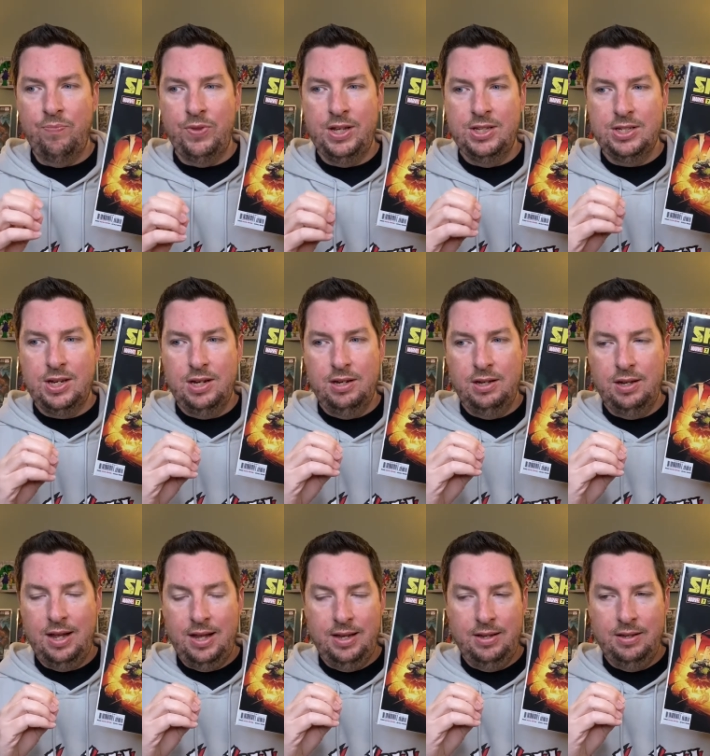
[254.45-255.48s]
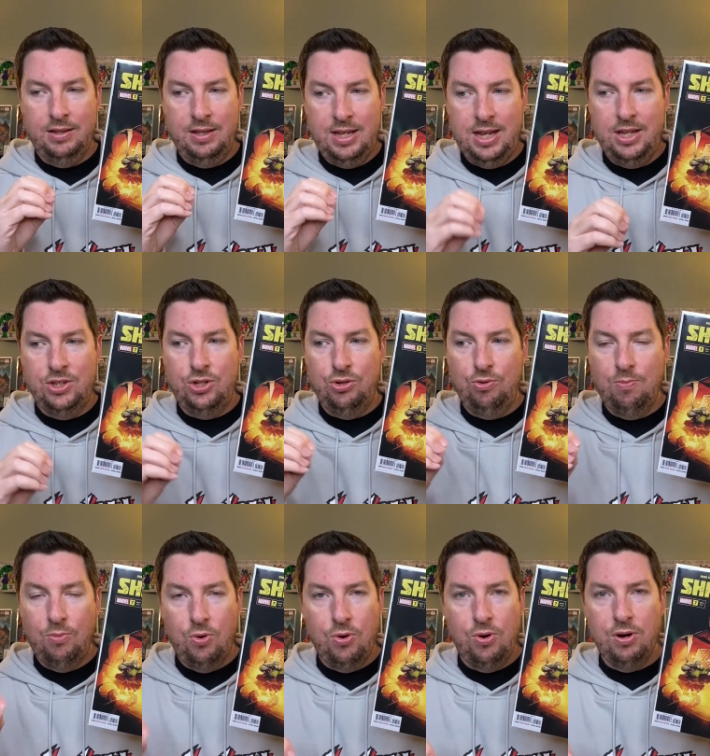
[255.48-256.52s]
It's gonna lead to
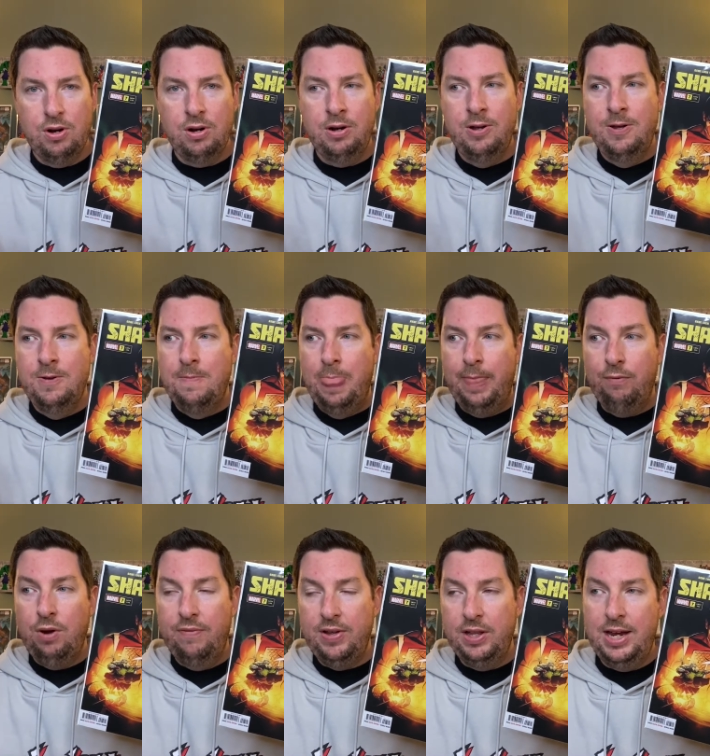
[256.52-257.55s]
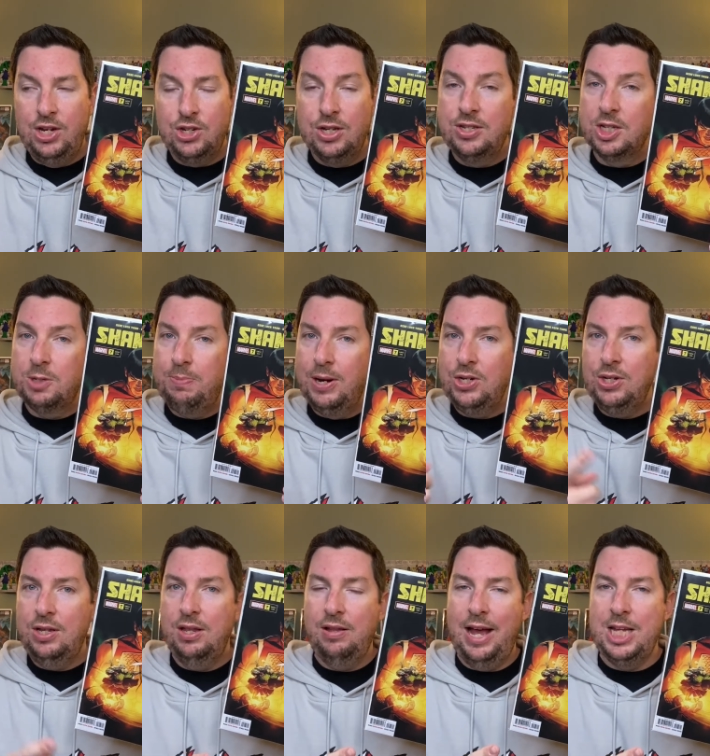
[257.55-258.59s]
more revelations, especially
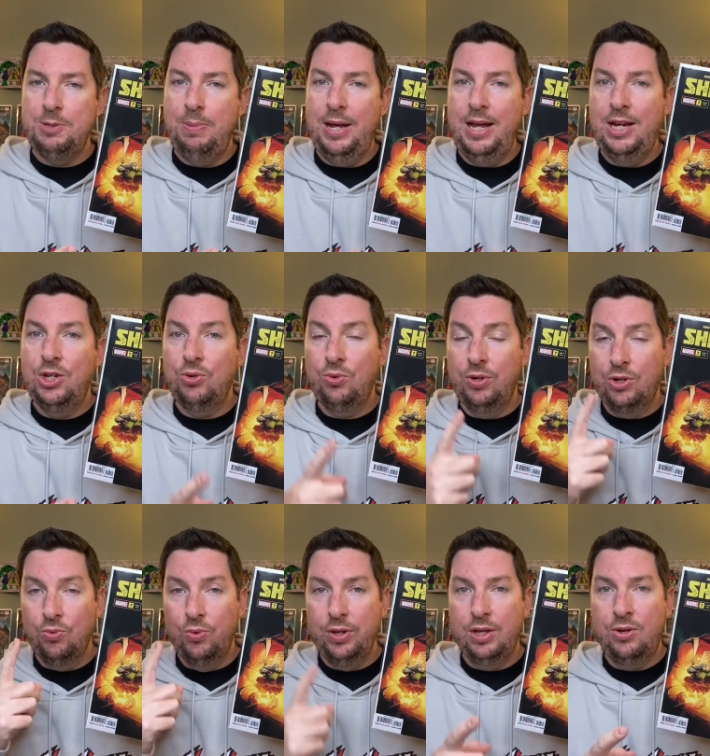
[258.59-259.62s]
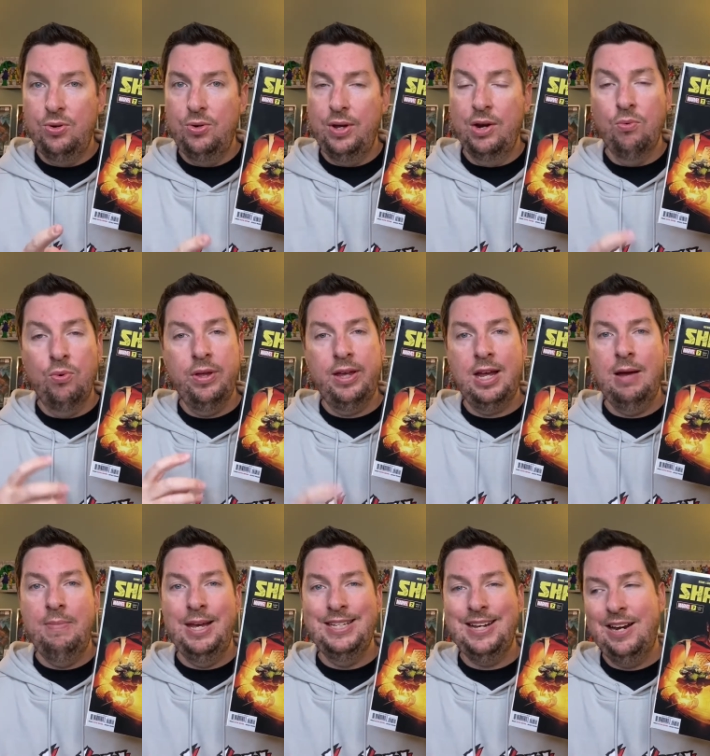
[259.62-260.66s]
the last page looked really cool and really got
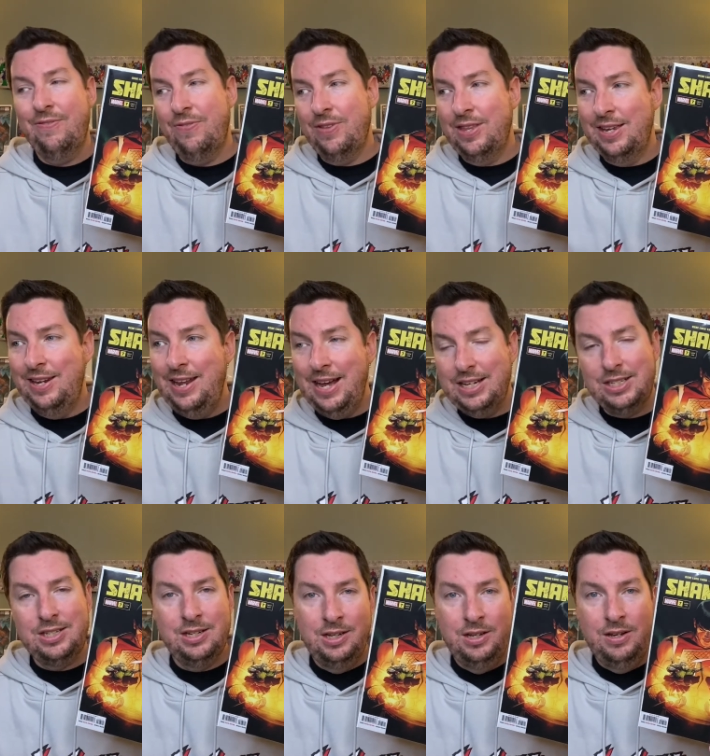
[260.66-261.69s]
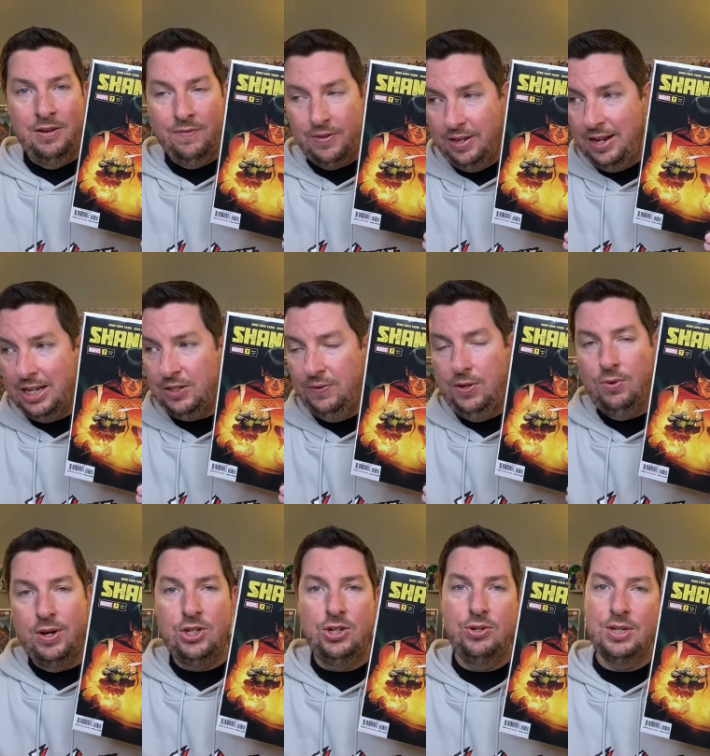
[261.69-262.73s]
me excited for the next few
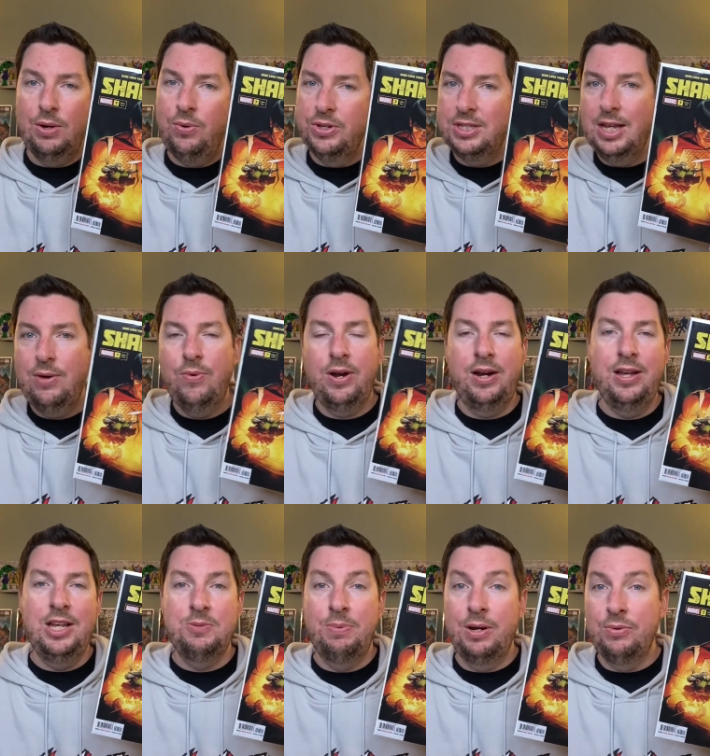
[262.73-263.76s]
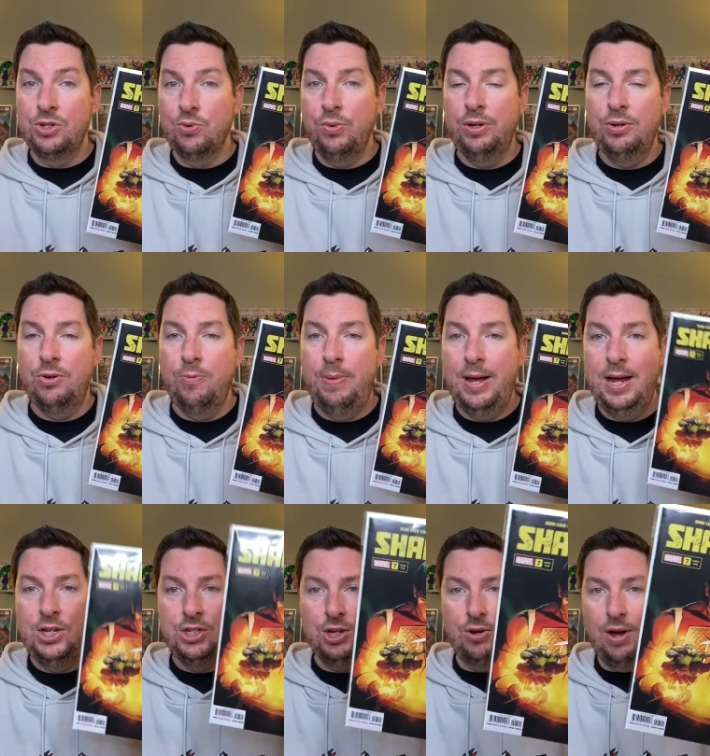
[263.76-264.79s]
issues. I won't say what it is, but it was a really cool
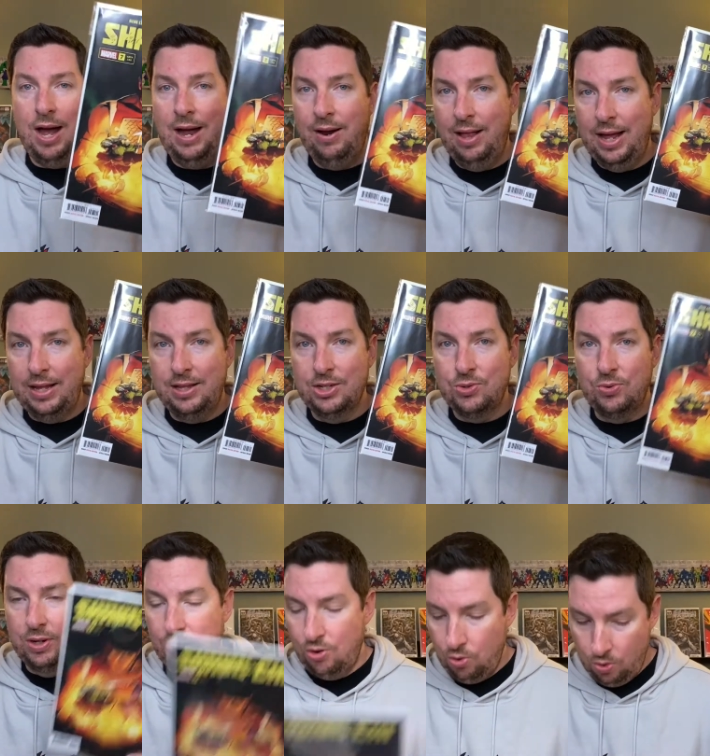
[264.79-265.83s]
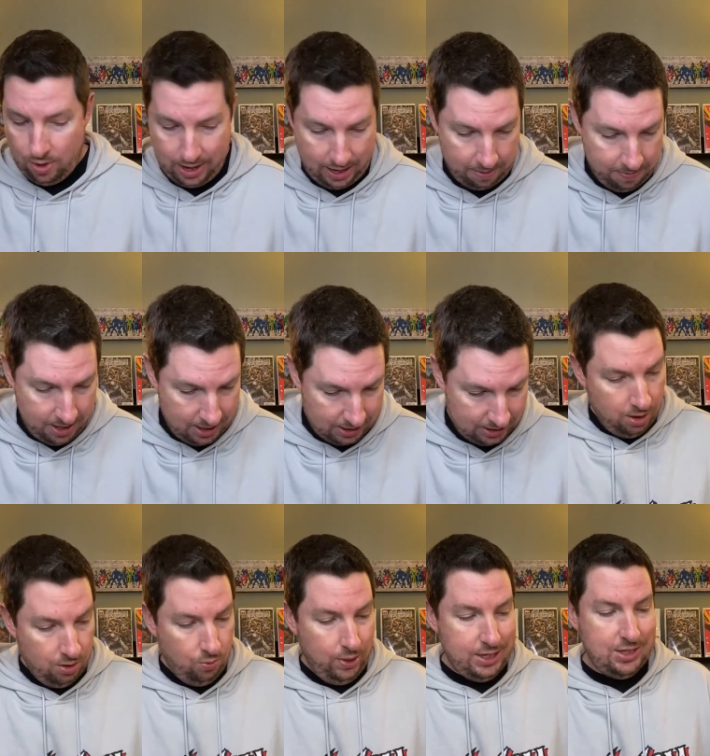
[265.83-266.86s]
page, so I like this one quite a bit.
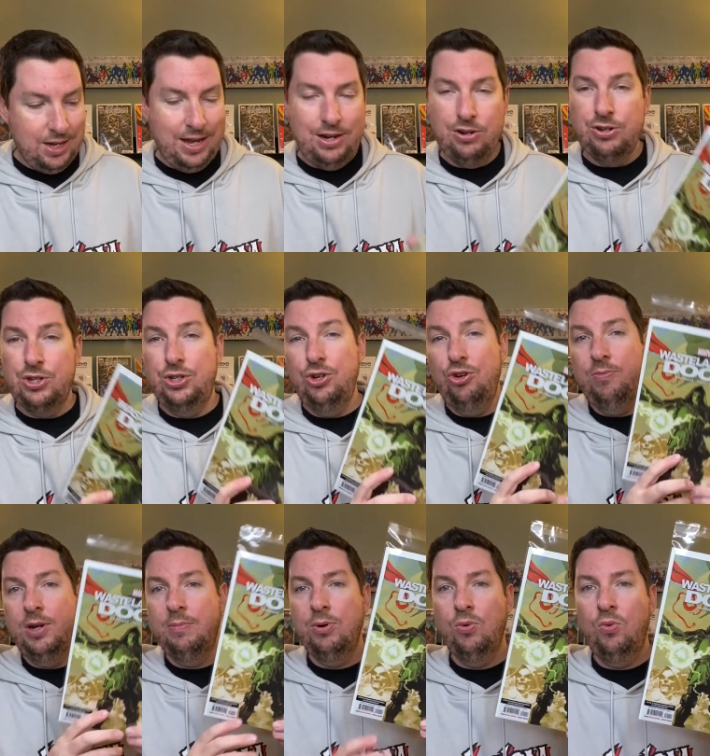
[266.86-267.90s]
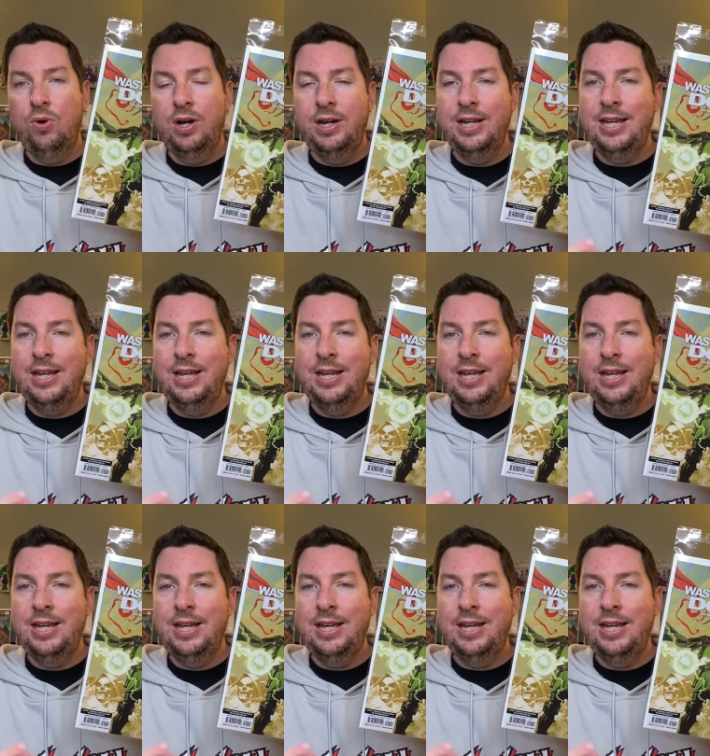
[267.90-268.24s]
Wastelanders Doom number 1.